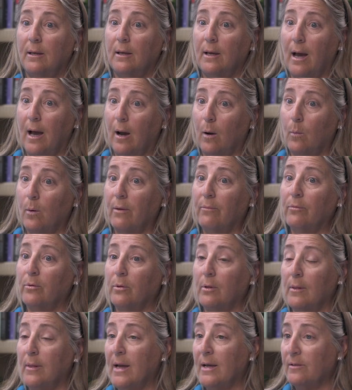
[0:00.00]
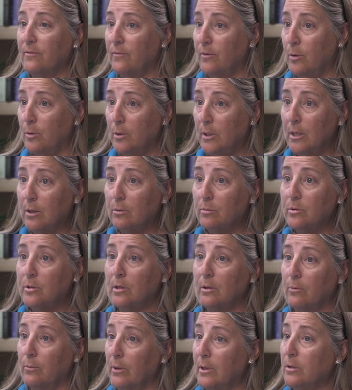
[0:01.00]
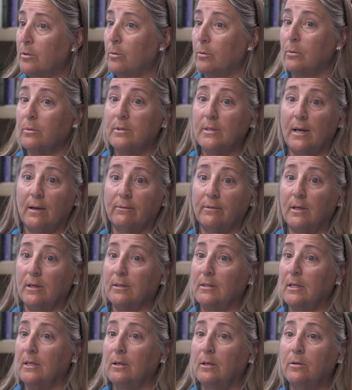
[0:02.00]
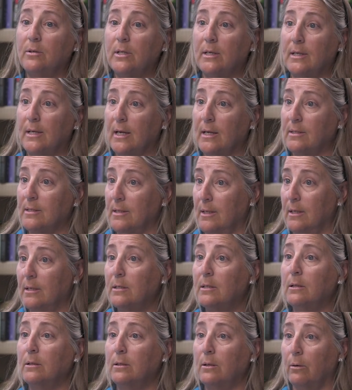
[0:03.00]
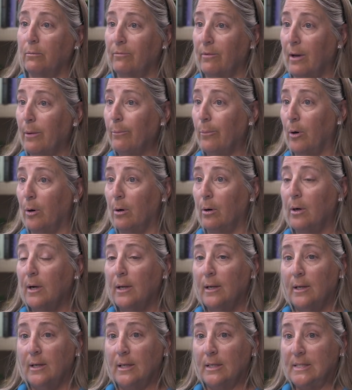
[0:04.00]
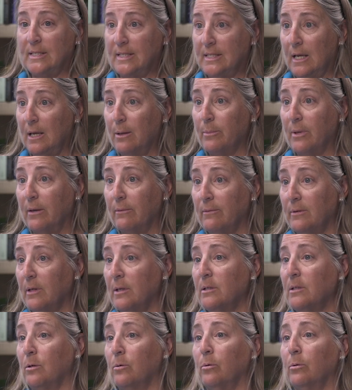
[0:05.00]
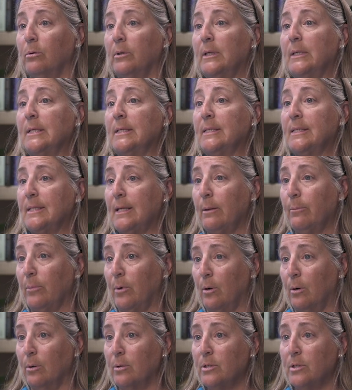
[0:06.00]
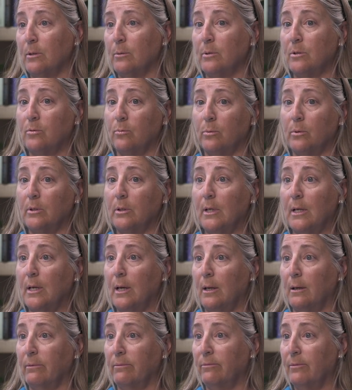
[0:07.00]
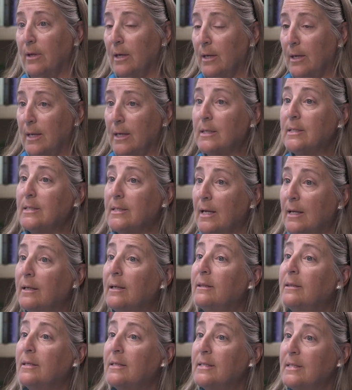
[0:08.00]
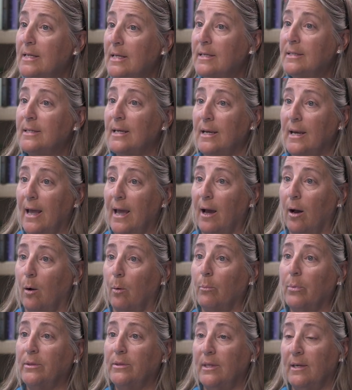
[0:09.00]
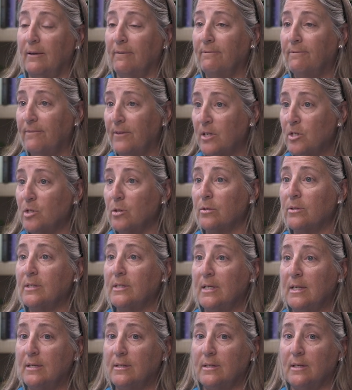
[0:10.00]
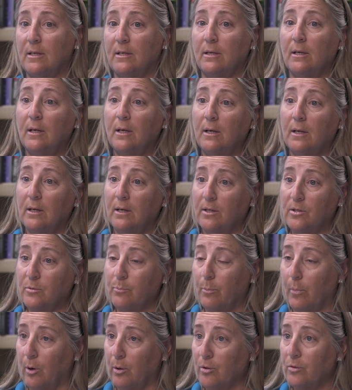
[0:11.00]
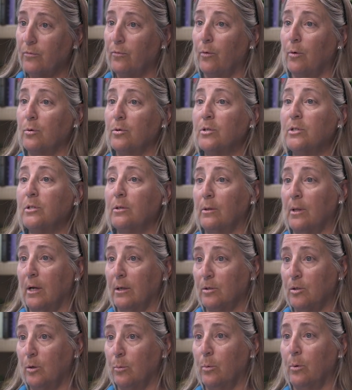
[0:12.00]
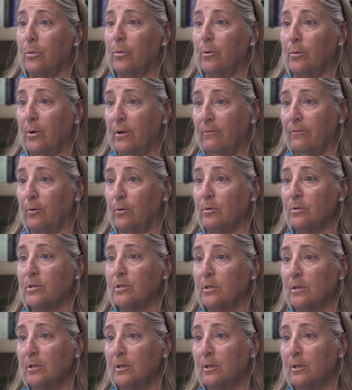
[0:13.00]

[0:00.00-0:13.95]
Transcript: However, the last few years, the green turtles have continued to nest into November and some even into early December. So it's really kind of extended the season out, but the official season is March 1st till October 31st.